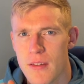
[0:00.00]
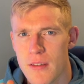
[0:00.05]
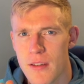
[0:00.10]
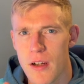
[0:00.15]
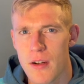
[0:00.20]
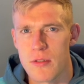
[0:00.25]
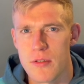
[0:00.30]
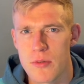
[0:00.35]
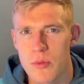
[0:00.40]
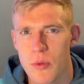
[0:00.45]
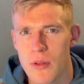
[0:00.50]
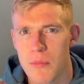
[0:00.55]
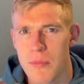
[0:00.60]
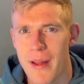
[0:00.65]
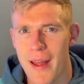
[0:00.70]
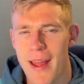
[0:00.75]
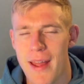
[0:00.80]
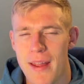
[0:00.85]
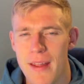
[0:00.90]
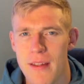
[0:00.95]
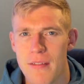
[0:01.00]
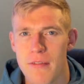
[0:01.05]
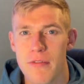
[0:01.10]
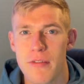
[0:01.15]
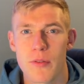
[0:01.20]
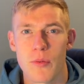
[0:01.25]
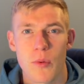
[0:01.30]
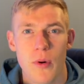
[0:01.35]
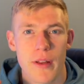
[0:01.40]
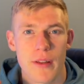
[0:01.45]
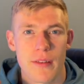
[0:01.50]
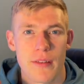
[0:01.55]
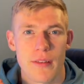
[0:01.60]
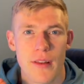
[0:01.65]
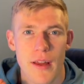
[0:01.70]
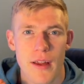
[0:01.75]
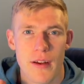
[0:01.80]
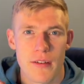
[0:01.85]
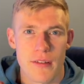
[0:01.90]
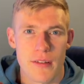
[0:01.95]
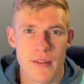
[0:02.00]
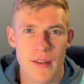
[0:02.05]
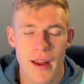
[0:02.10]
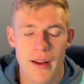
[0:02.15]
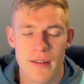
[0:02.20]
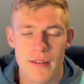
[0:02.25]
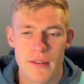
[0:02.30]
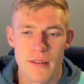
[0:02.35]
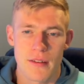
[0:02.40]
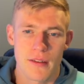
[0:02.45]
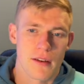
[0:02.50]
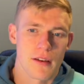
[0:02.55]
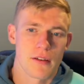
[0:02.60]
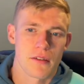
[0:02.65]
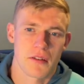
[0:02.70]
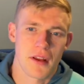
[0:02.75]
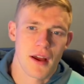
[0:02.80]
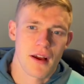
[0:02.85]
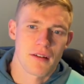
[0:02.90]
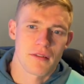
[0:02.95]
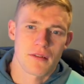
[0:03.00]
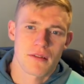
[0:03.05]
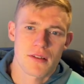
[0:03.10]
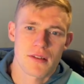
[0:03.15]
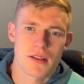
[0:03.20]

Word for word: nodes will behave when they are detected to go down.